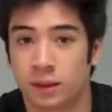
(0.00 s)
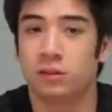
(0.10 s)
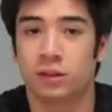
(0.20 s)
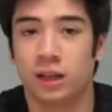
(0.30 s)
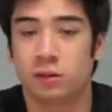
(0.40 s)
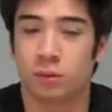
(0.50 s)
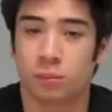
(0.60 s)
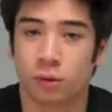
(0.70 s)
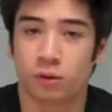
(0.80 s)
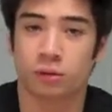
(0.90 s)
The kids are
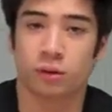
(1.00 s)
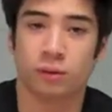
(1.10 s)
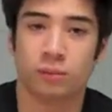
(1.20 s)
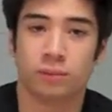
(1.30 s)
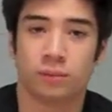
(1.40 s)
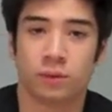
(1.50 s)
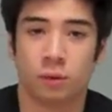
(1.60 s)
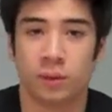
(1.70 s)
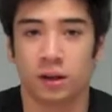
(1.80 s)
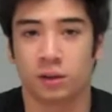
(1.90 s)
important to
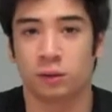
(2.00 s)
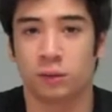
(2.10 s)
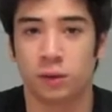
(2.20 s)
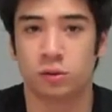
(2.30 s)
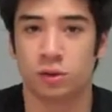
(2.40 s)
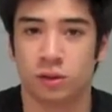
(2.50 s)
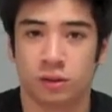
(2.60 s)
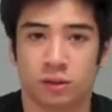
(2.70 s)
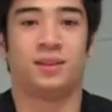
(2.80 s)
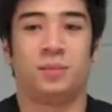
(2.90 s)
America's future,
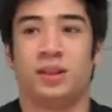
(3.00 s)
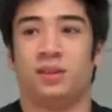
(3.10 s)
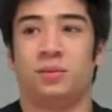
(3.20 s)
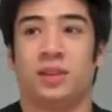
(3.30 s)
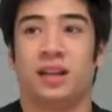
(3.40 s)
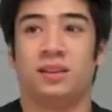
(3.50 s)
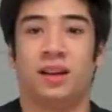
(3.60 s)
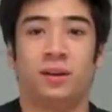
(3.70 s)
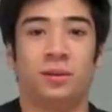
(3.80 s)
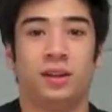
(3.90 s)
because without the
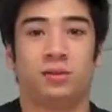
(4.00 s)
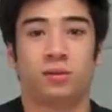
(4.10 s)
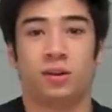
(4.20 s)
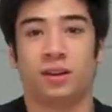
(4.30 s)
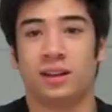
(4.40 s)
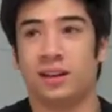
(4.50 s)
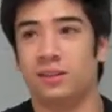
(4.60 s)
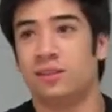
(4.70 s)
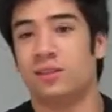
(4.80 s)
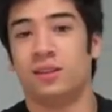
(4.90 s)
healthy, strong
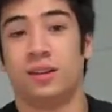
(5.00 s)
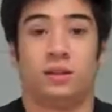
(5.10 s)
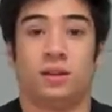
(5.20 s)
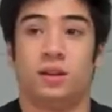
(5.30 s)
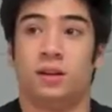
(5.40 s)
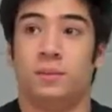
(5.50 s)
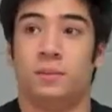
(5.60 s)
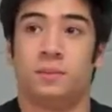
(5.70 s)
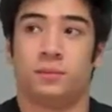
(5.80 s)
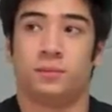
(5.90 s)
kids,
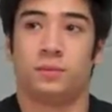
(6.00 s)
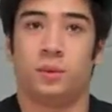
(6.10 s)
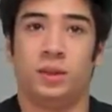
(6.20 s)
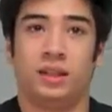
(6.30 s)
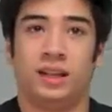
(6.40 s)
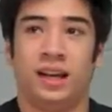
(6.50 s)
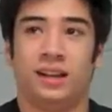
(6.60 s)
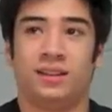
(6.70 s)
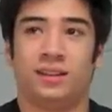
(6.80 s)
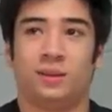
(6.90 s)
we
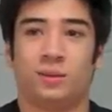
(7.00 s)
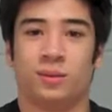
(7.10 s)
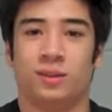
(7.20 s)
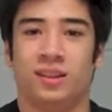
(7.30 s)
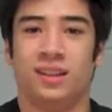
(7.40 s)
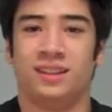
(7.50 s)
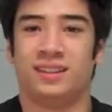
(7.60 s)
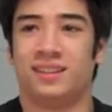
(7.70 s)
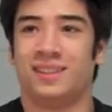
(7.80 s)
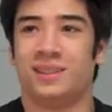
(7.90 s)
can't really
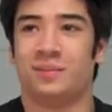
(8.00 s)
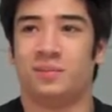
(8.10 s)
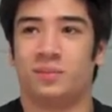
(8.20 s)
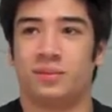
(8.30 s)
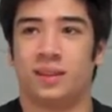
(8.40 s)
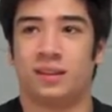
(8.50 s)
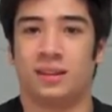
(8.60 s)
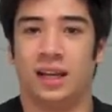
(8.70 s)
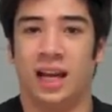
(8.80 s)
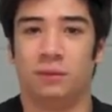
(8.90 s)

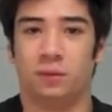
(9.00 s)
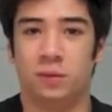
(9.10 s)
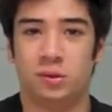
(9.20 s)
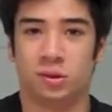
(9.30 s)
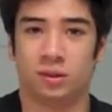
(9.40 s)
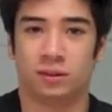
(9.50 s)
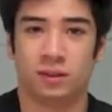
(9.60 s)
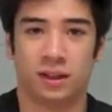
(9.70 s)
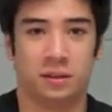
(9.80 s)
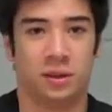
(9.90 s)
have a future
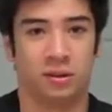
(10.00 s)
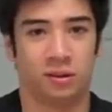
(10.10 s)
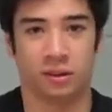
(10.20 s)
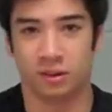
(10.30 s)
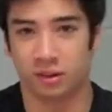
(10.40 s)
in America.